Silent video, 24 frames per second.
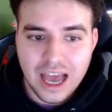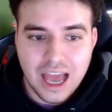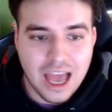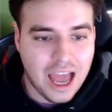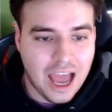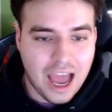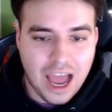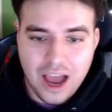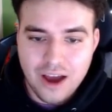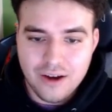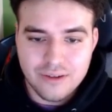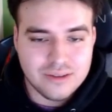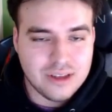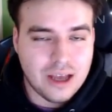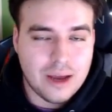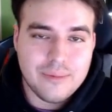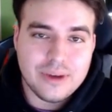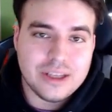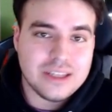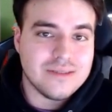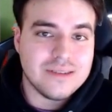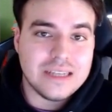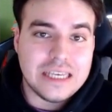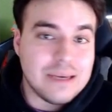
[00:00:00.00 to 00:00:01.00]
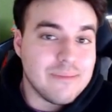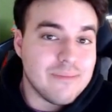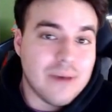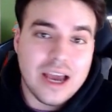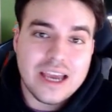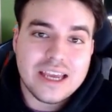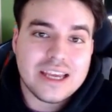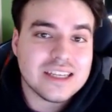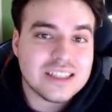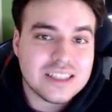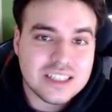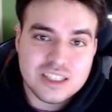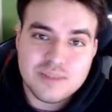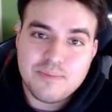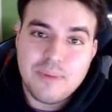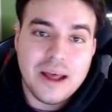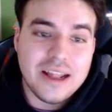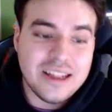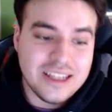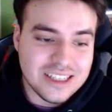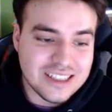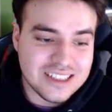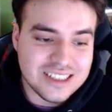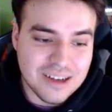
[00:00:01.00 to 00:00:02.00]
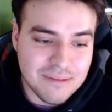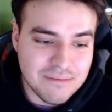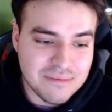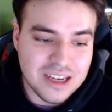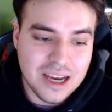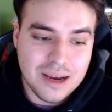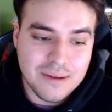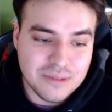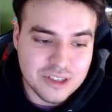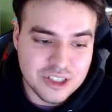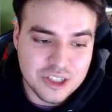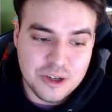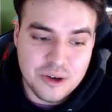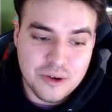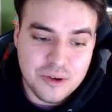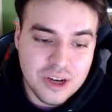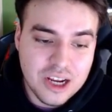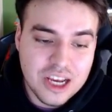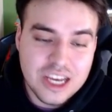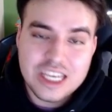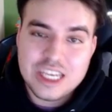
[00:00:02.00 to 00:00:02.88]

He might get suspended sometime soon.